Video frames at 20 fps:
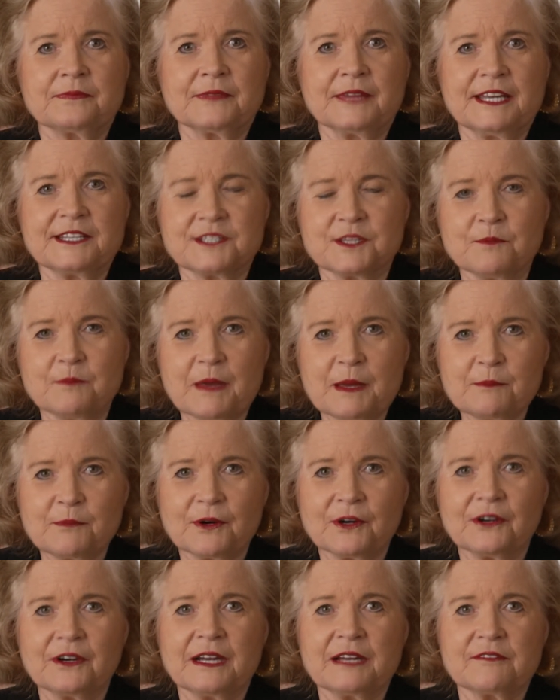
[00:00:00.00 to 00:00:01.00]
as a
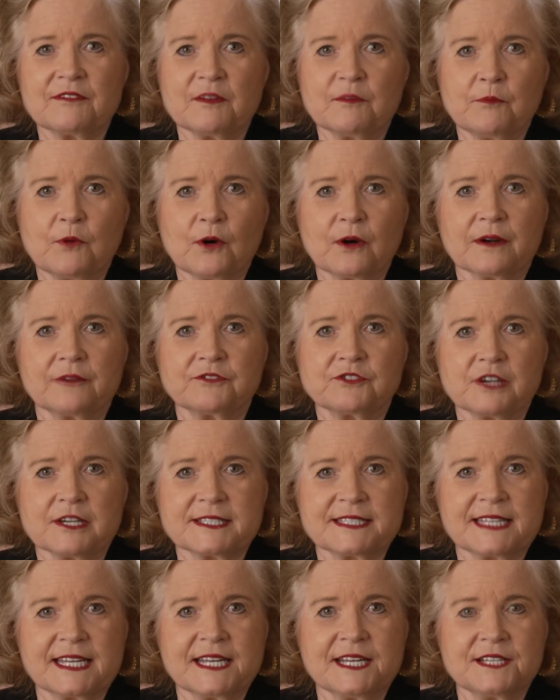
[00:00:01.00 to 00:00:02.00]
member of the Board of
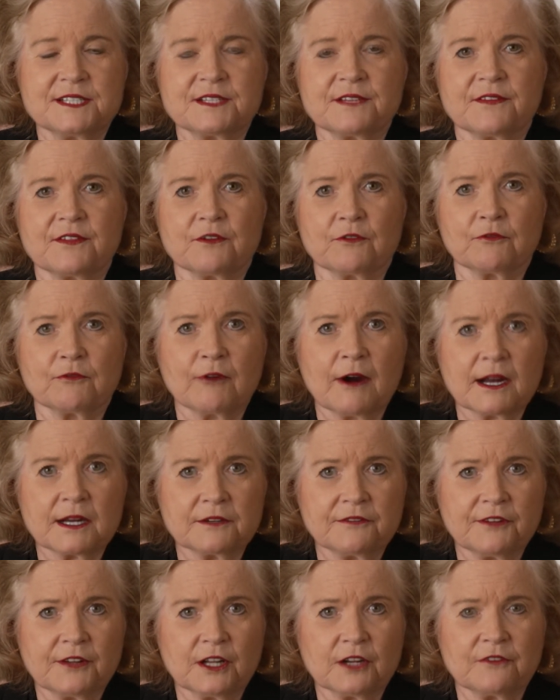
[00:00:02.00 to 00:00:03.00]
Trustees of the
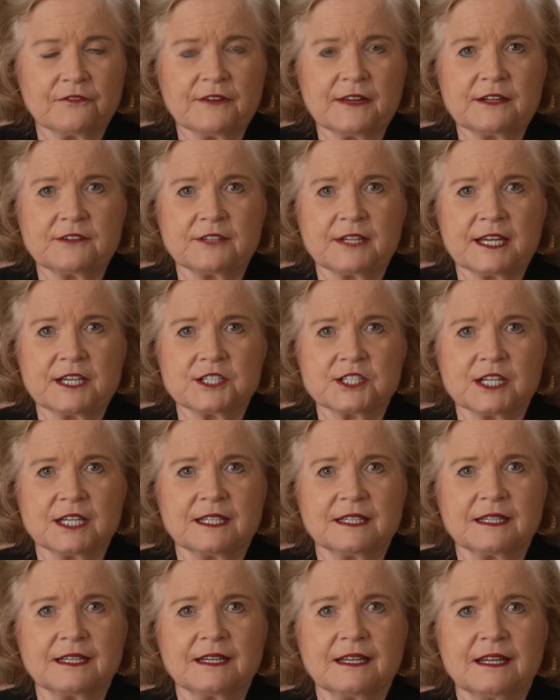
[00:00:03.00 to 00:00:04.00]
Rockefeller
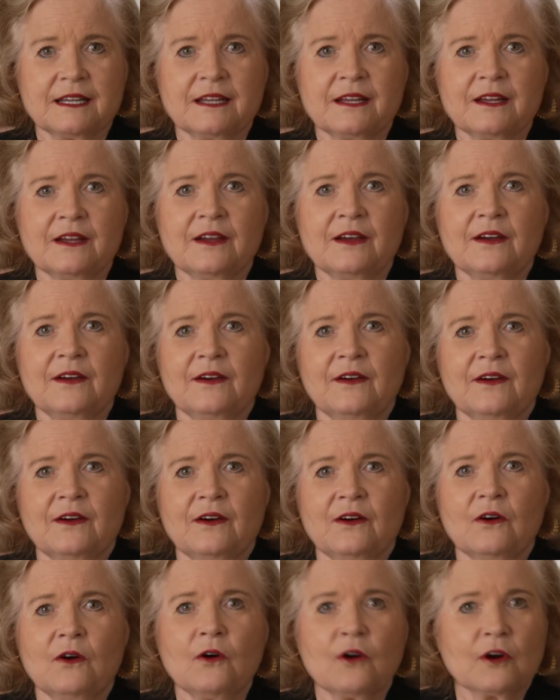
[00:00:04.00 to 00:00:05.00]
Foundation
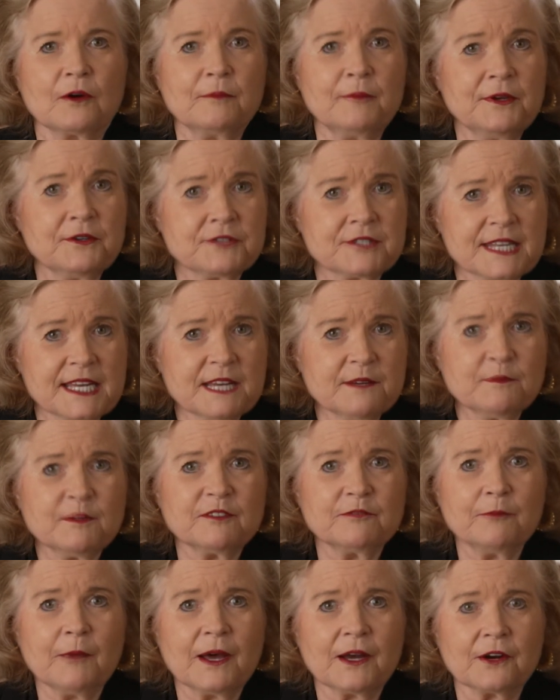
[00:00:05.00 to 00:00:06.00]
or Museum of
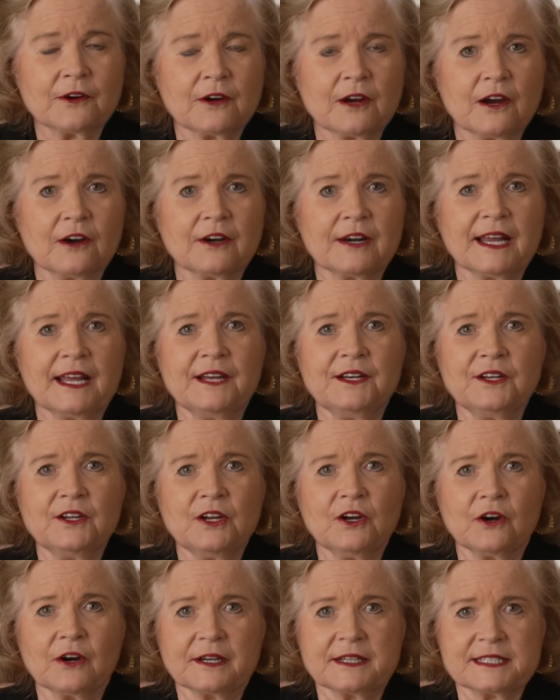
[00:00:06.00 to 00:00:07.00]
Modern Art in New
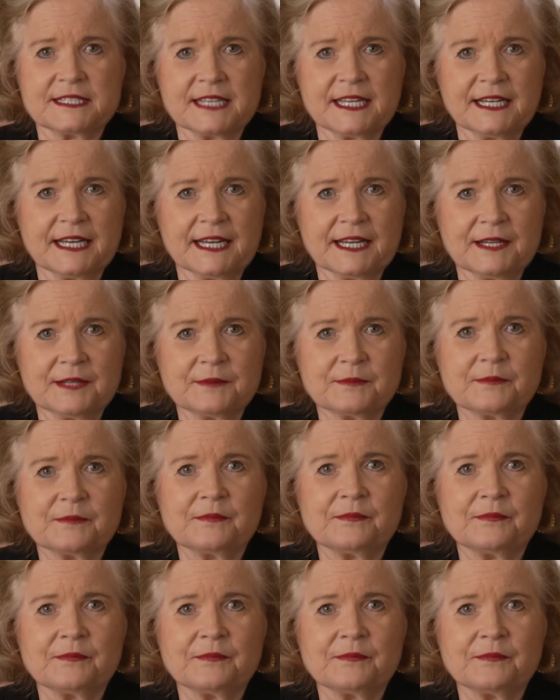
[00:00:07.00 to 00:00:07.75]
York City,